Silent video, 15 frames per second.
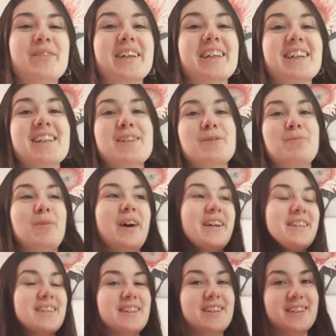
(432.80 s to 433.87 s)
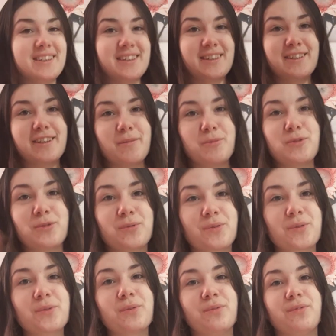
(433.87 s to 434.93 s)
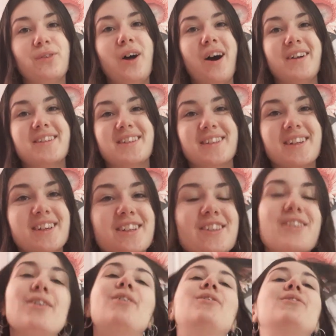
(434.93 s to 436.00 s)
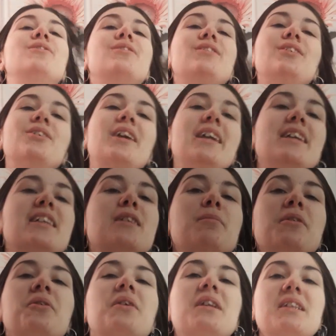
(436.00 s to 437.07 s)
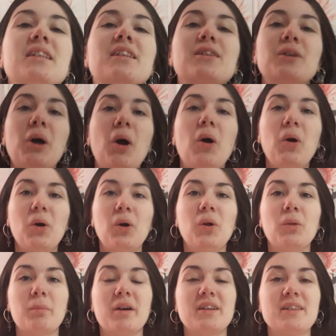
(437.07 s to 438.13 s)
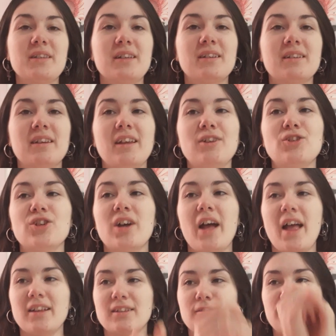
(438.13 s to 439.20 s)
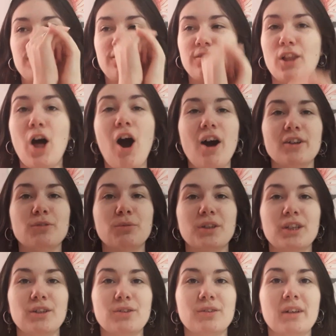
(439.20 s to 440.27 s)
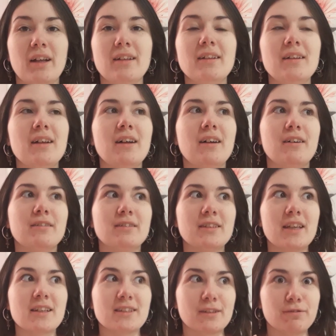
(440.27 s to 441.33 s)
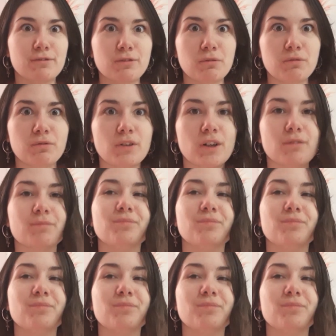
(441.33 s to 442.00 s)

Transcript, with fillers: because Pisces and Neptune rule floods. So you can experience this whole Piscean nature as a flood within, uh, uh, yes, a,